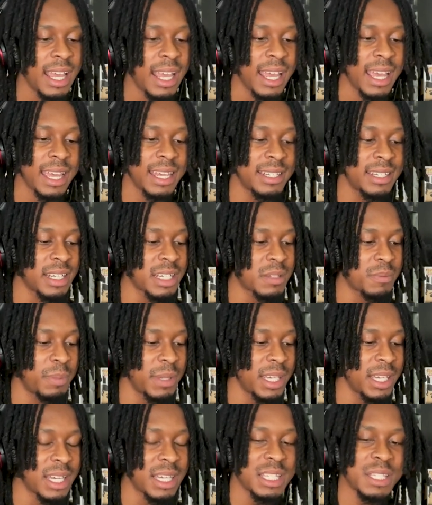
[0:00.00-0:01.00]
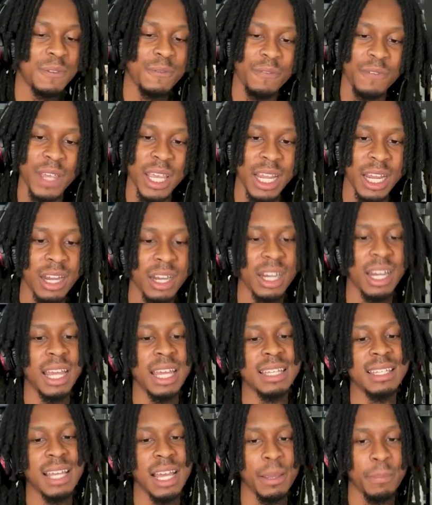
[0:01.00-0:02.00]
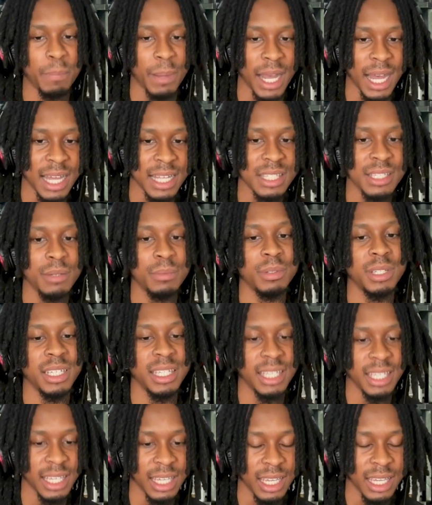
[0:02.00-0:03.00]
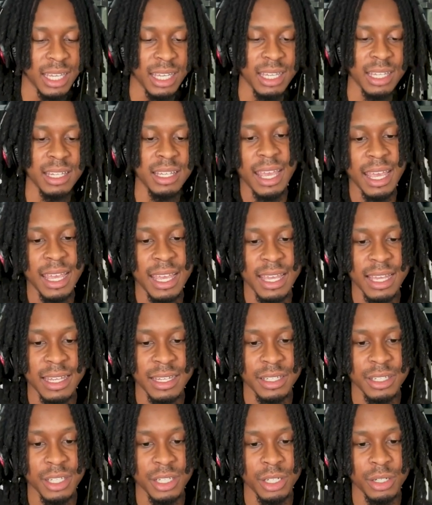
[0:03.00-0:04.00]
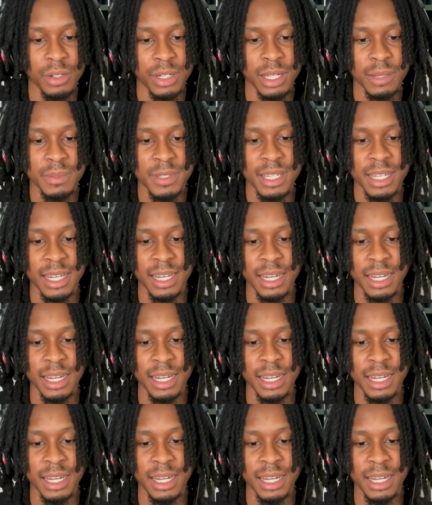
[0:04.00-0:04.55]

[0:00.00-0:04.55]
and just be as fair as I possibly can. And you know what I'm saying?